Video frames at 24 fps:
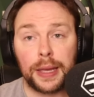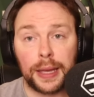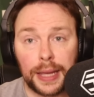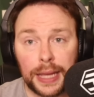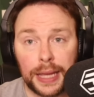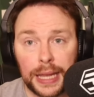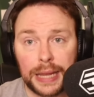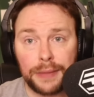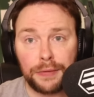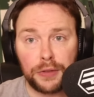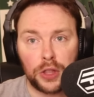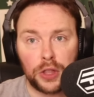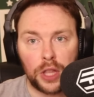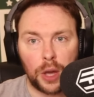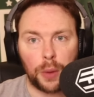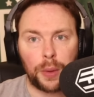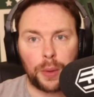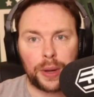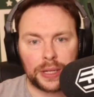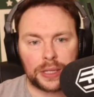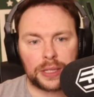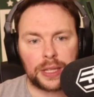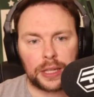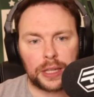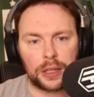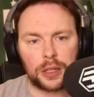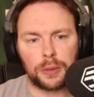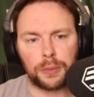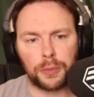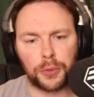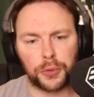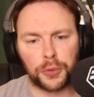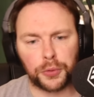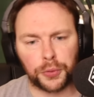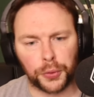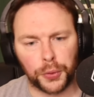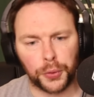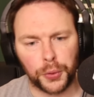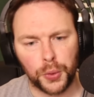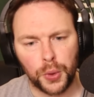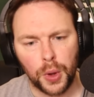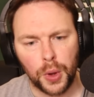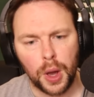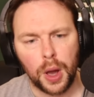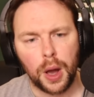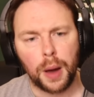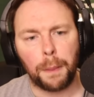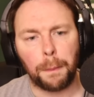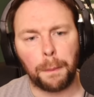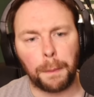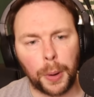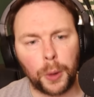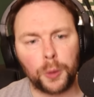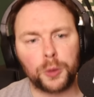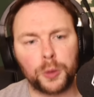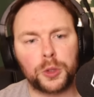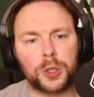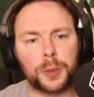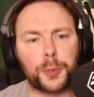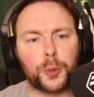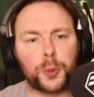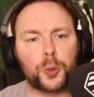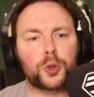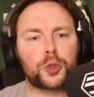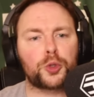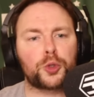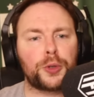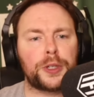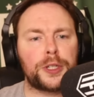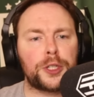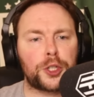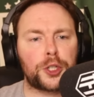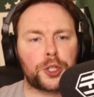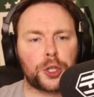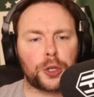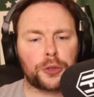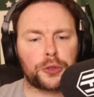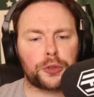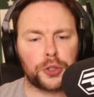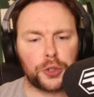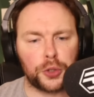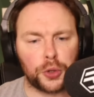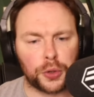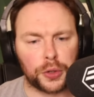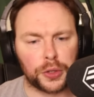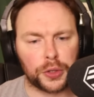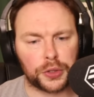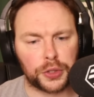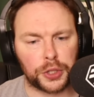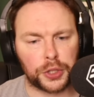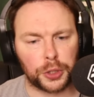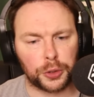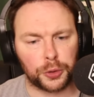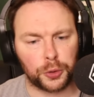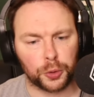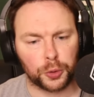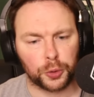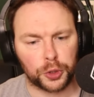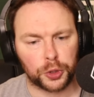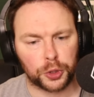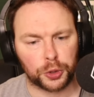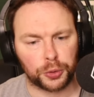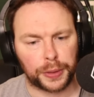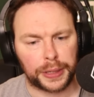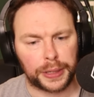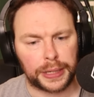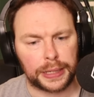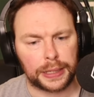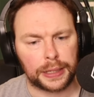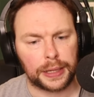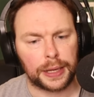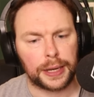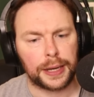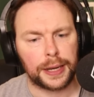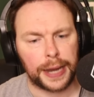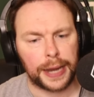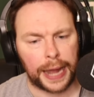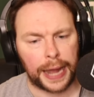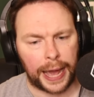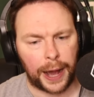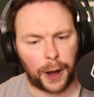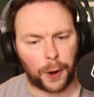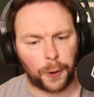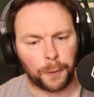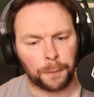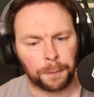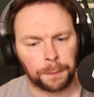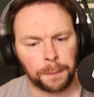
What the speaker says: Even though I send them through multiple screenshots that you're going to see on your screen now.